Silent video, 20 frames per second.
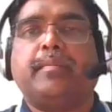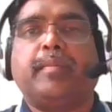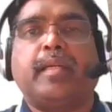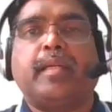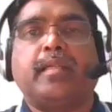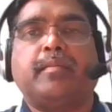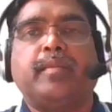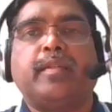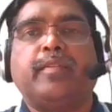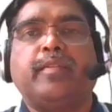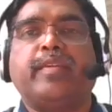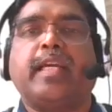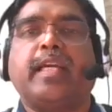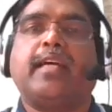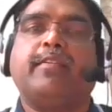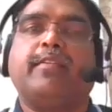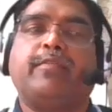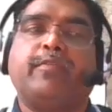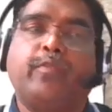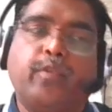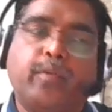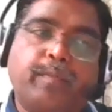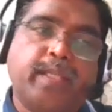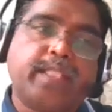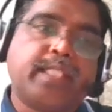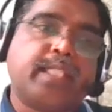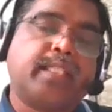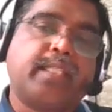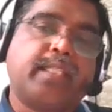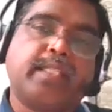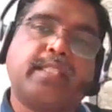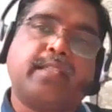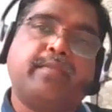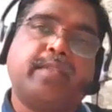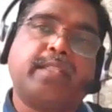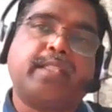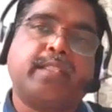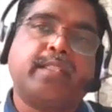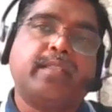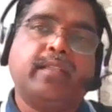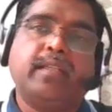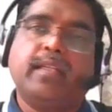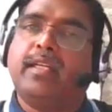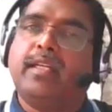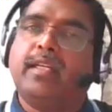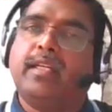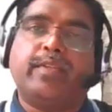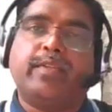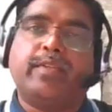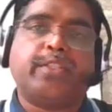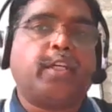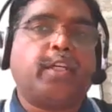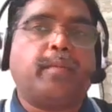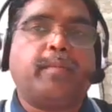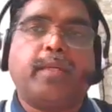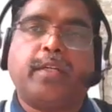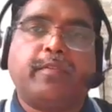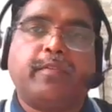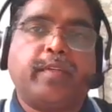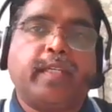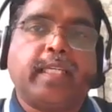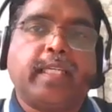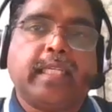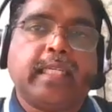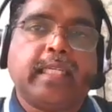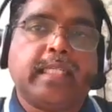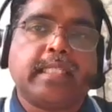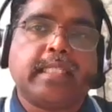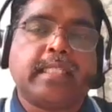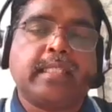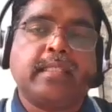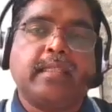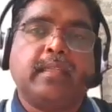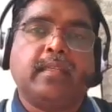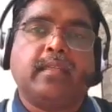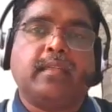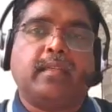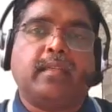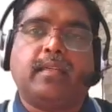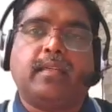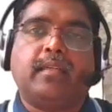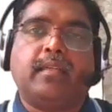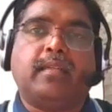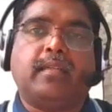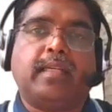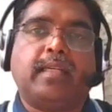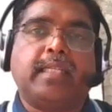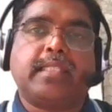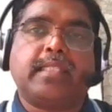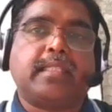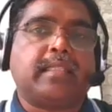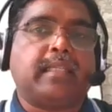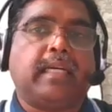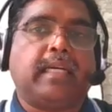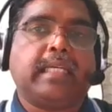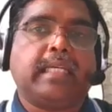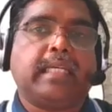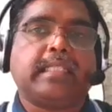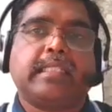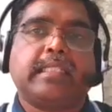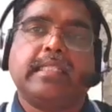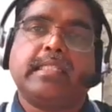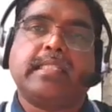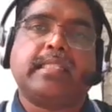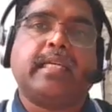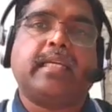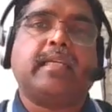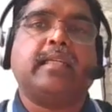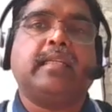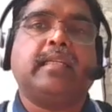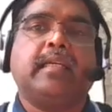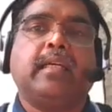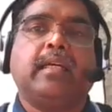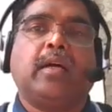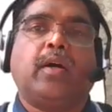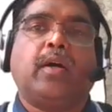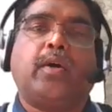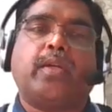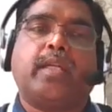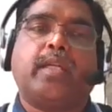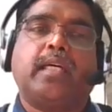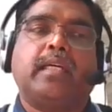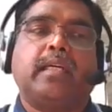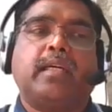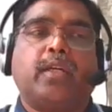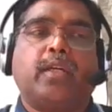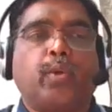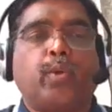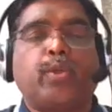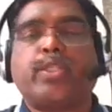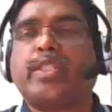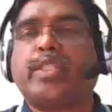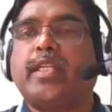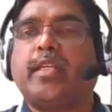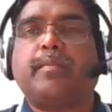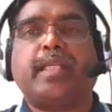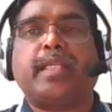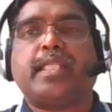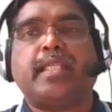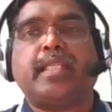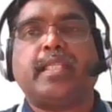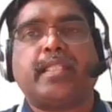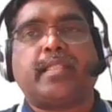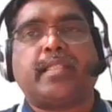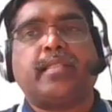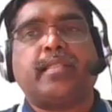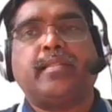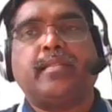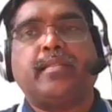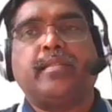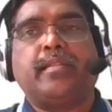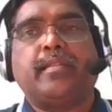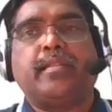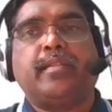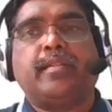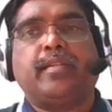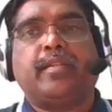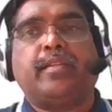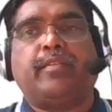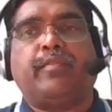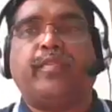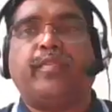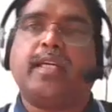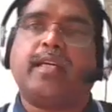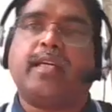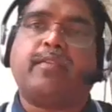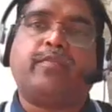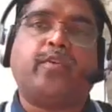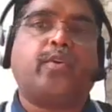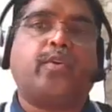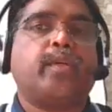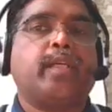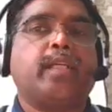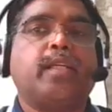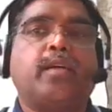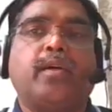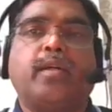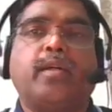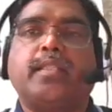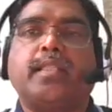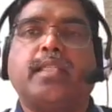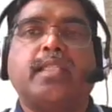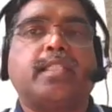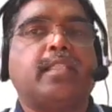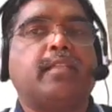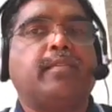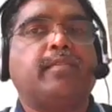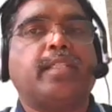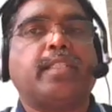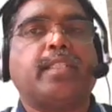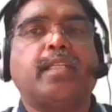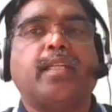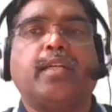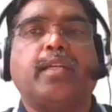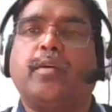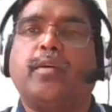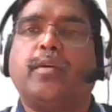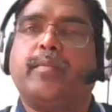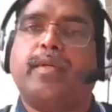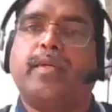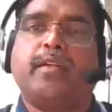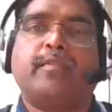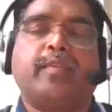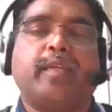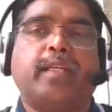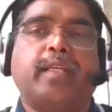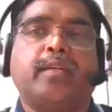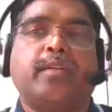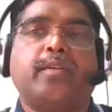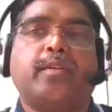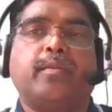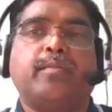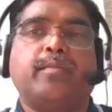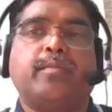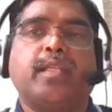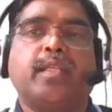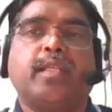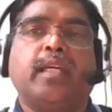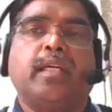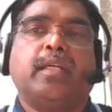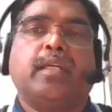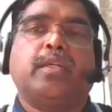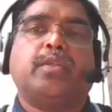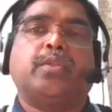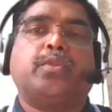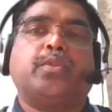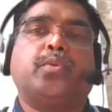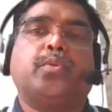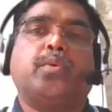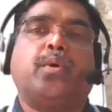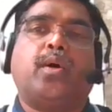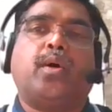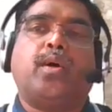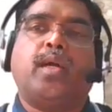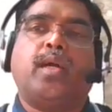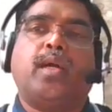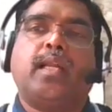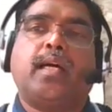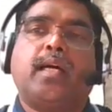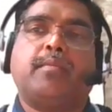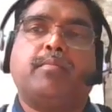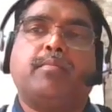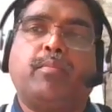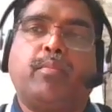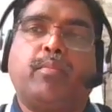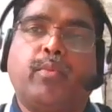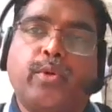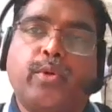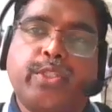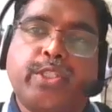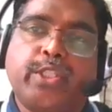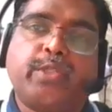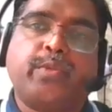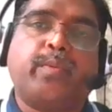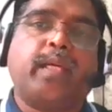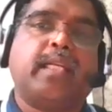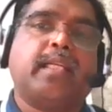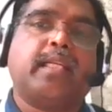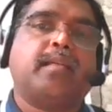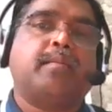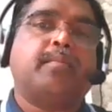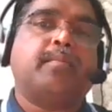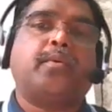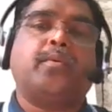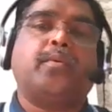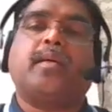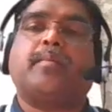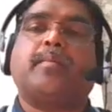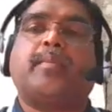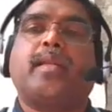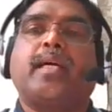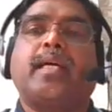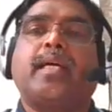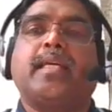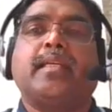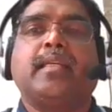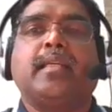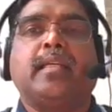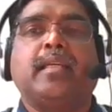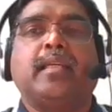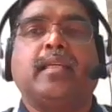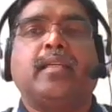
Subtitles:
department. We have 4% reservation, which Government of India has asked us. And on a roster basis, we are following all the reservation and Government of India norms. You all are most welcome to apply